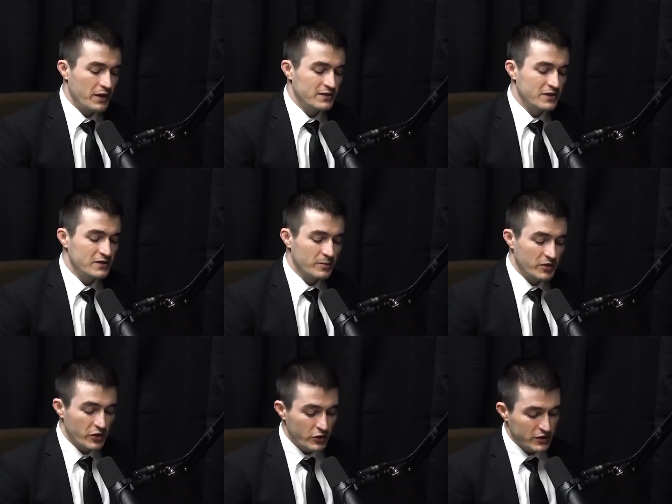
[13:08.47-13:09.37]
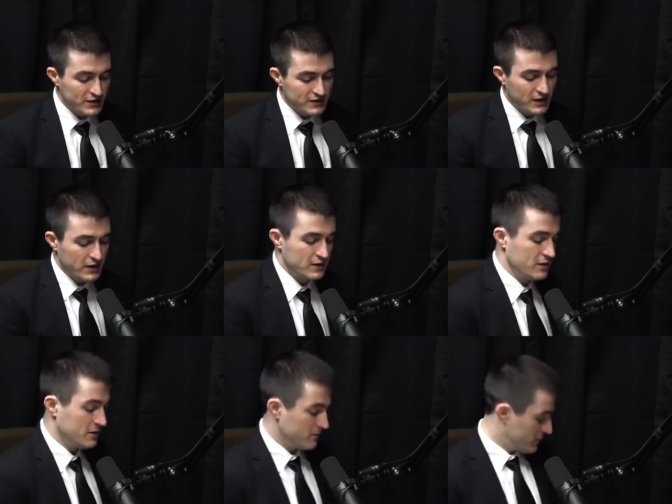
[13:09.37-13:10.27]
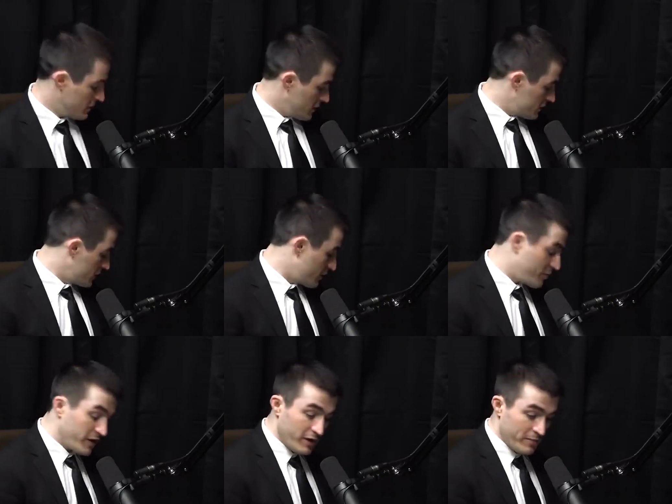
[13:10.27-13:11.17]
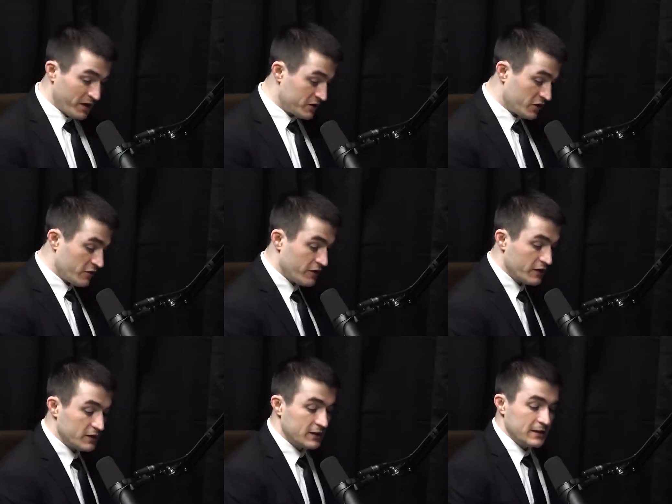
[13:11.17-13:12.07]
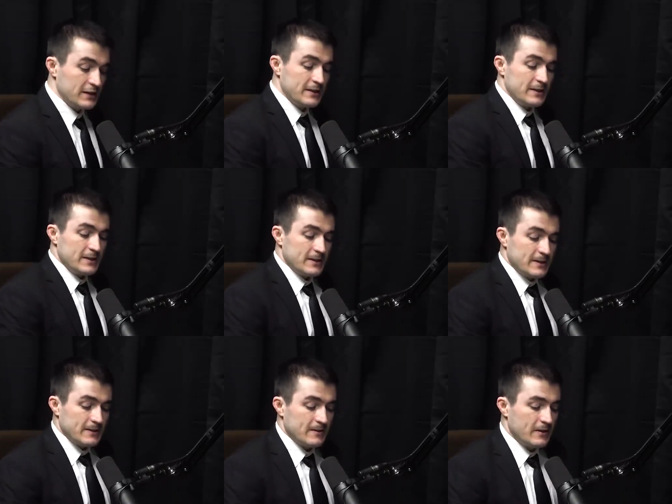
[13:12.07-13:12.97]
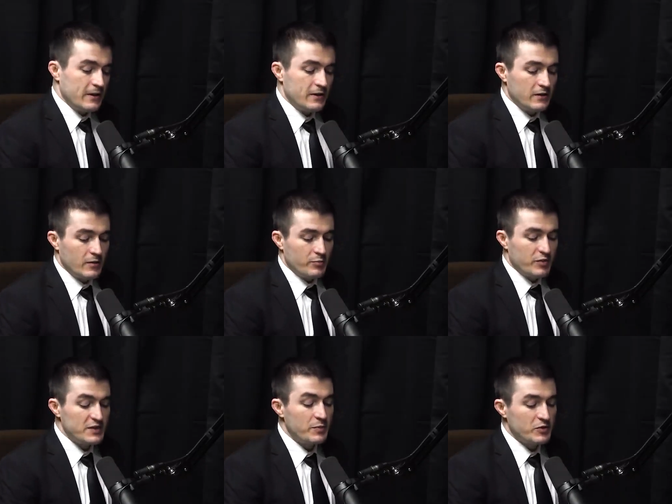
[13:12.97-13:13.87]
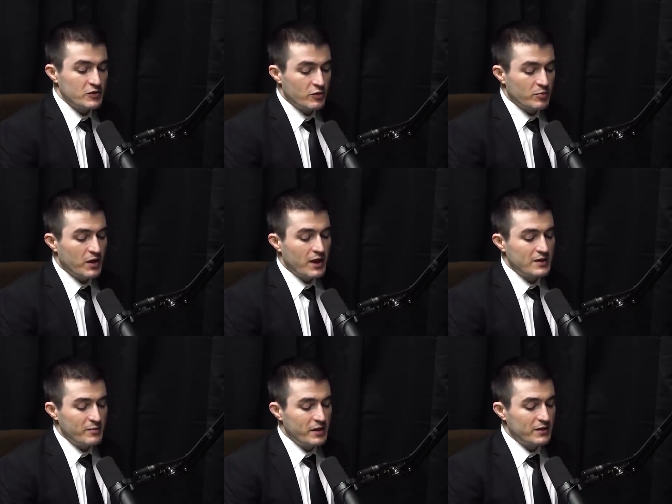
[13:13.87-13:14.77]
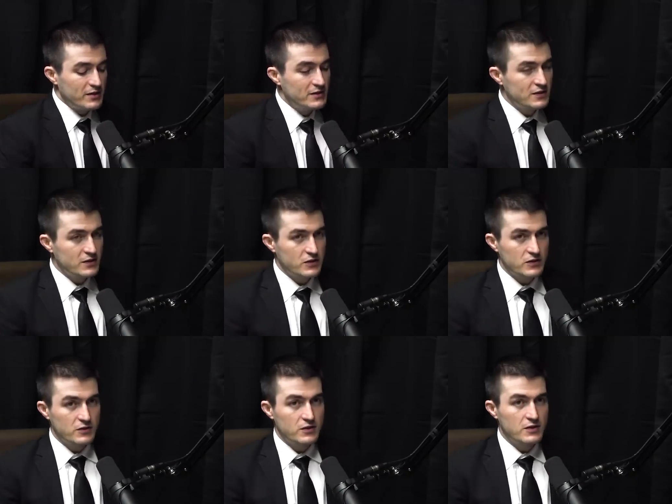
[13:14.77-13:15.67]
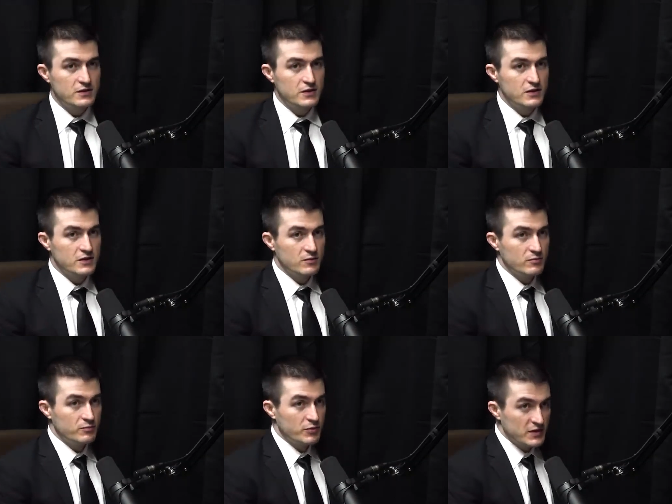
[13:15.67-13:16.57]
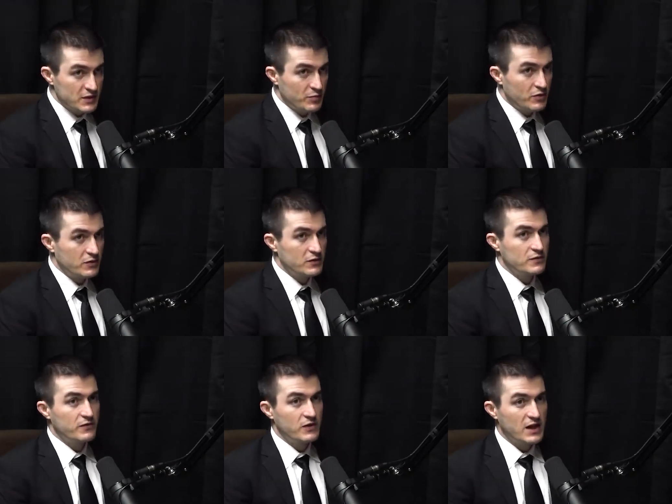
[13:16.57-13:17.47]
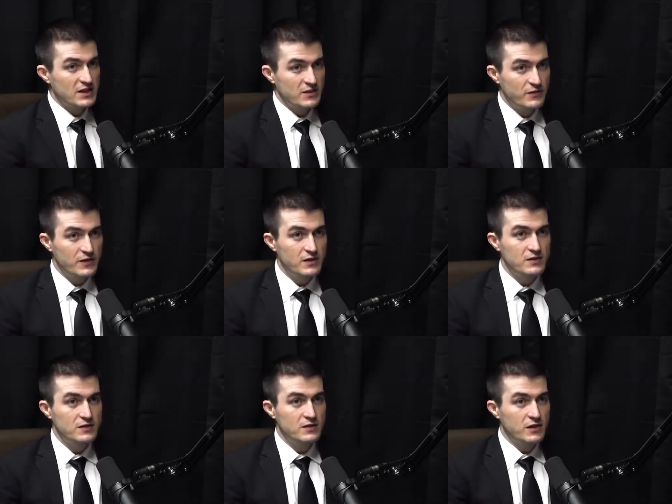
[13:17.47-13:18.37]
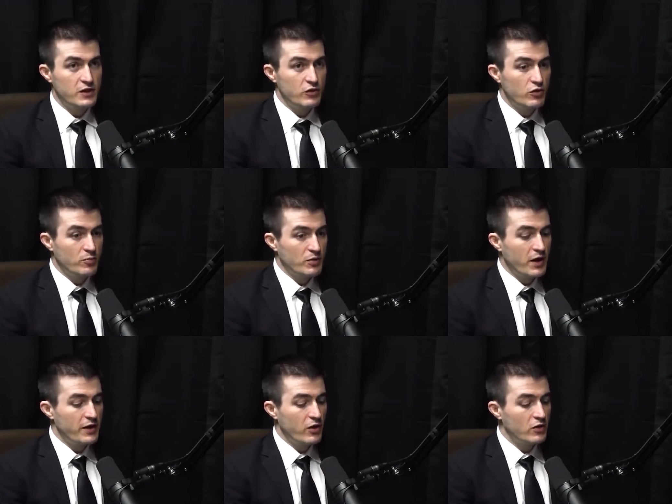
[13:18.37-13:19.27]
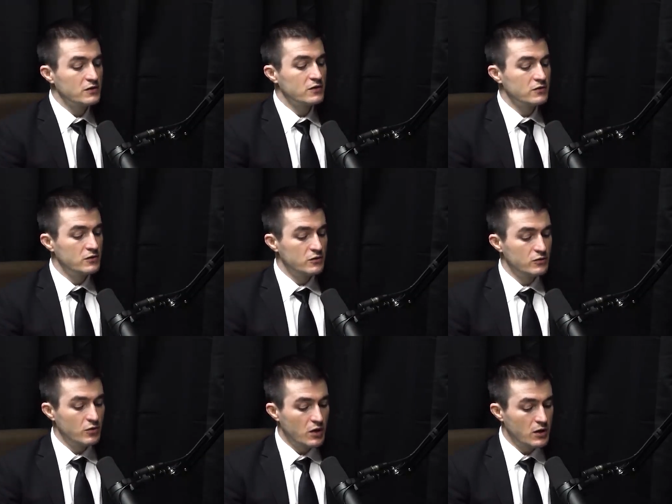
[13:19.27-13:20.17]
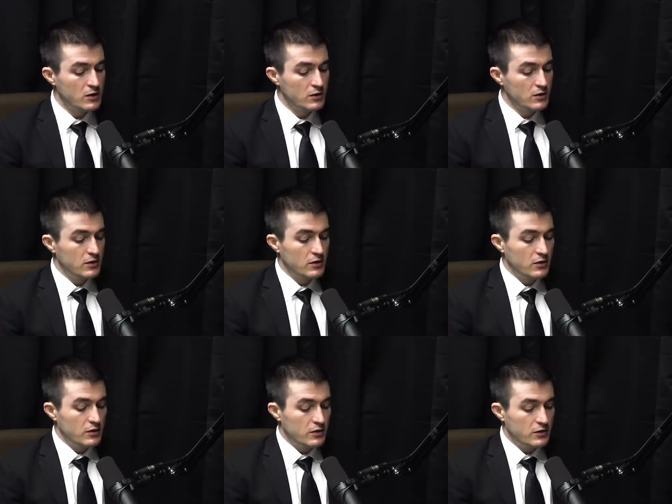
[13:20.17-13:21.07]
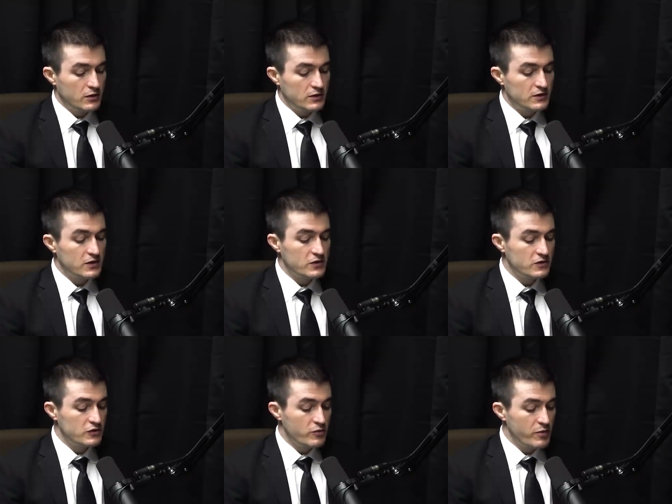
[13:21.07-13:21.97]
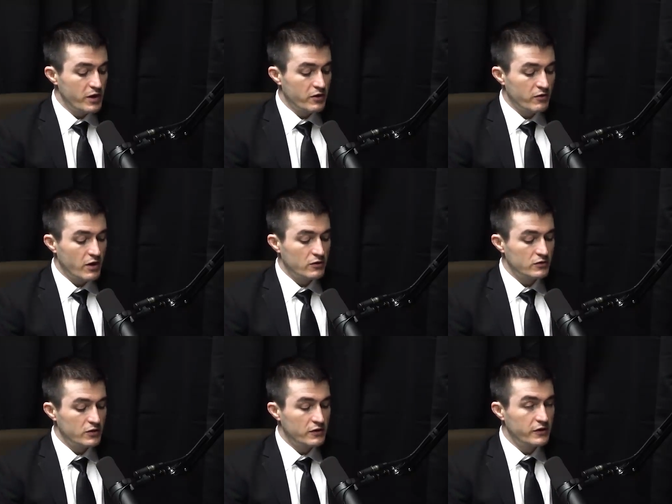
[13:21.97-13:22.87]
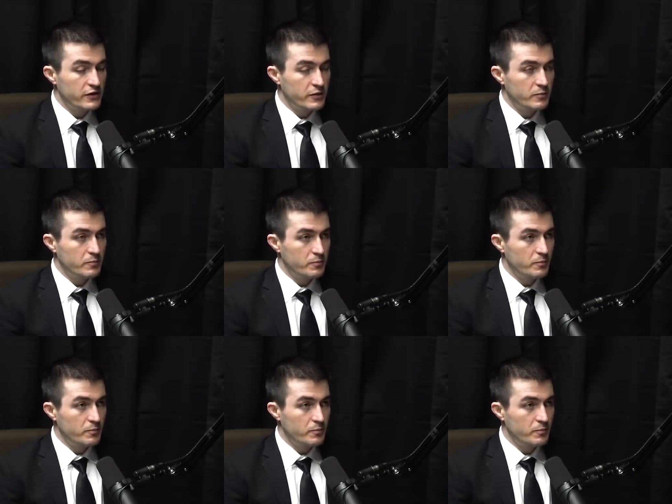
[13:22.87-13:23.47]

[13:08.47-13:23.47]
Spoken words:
Is there something you can extend to the bigger picture of it? In the principles you applied in making this decision, is there some principles, philosophies that you apply also to the decisions you make around Ethereum?